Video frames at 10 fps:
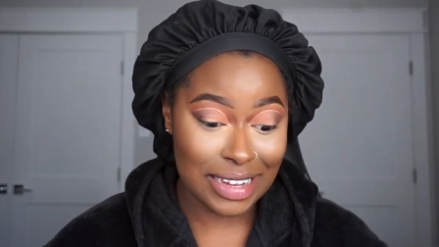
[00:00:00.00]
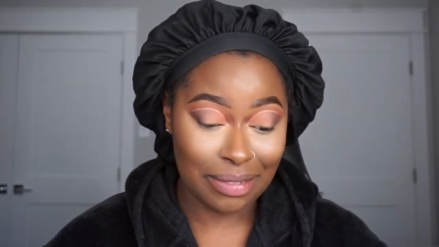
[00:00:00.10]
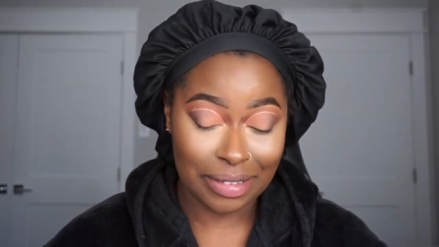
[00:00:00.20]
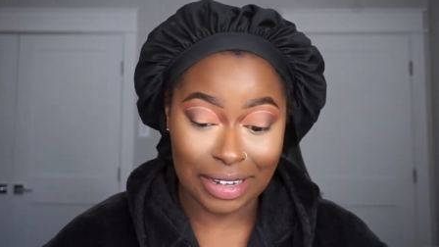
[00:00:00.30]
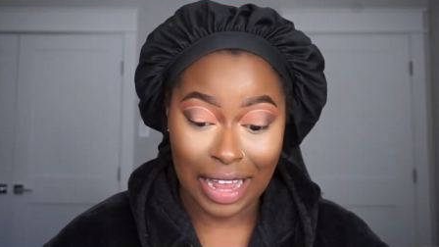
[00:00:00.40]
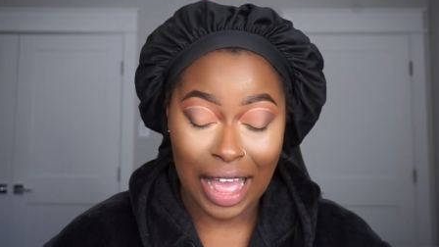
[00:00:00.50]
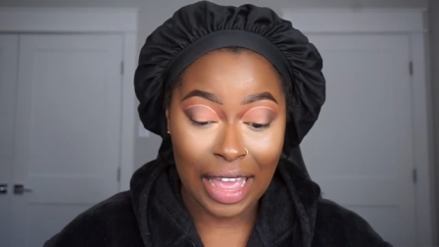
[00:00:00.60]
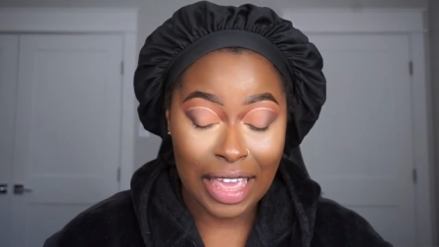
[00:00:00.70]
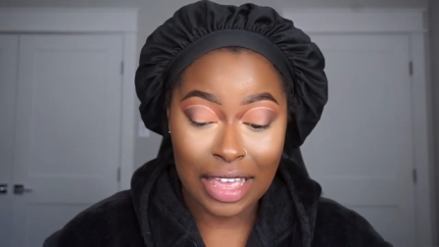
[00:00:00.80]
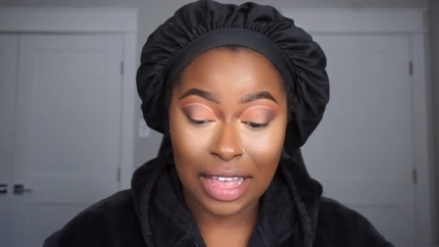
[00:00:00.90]
something
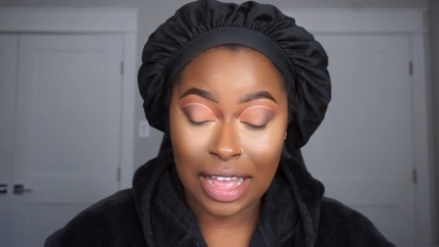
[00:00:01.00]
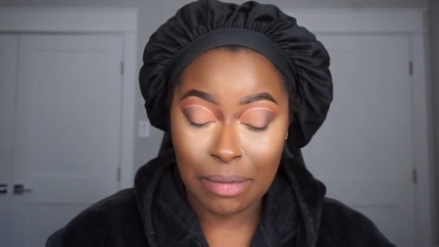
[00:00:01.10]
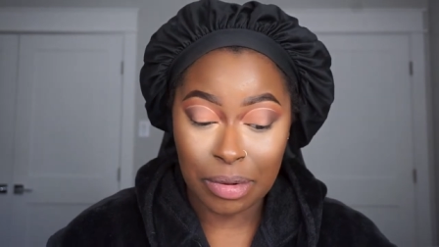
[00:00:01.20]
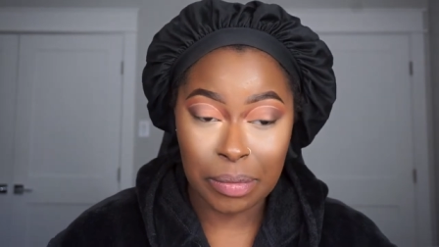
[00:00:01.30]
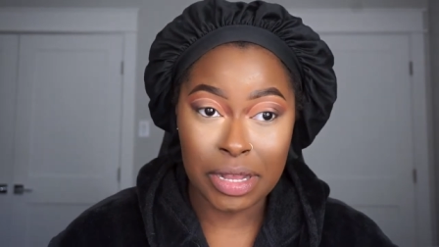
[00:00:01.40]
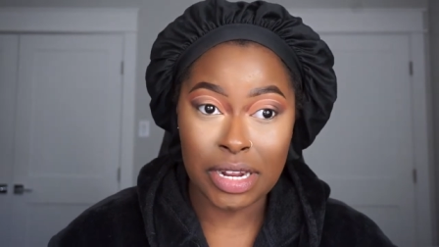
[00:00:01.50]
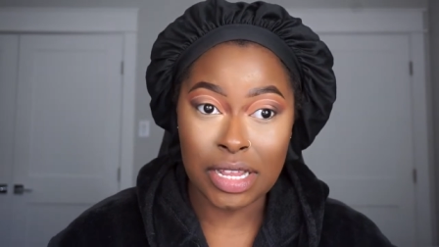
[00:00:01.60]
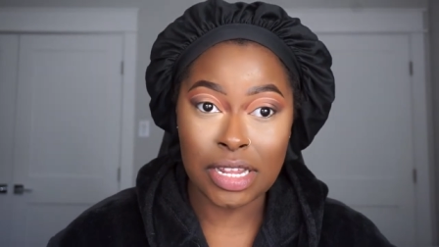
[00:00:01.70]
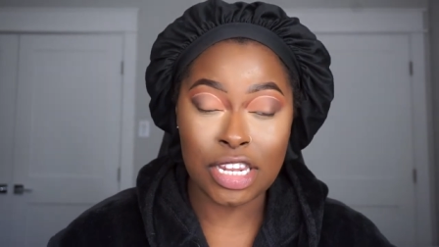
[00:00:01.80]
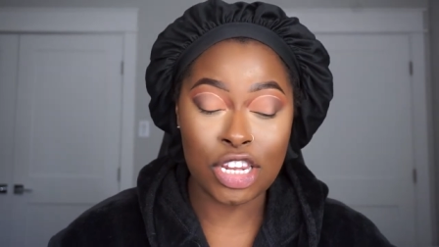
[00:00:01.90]
i can't compliment
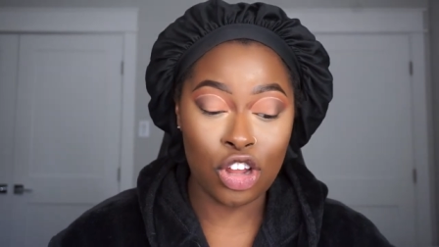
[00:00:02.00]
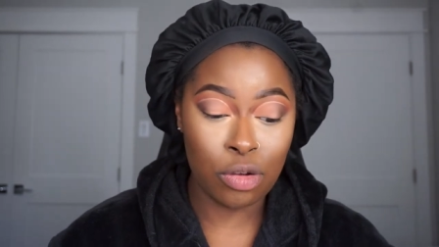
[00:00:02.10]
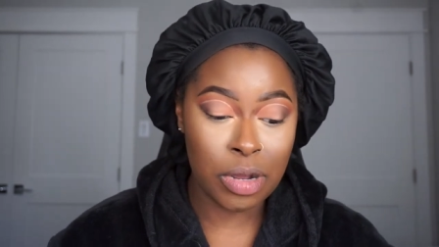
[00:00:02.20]
it so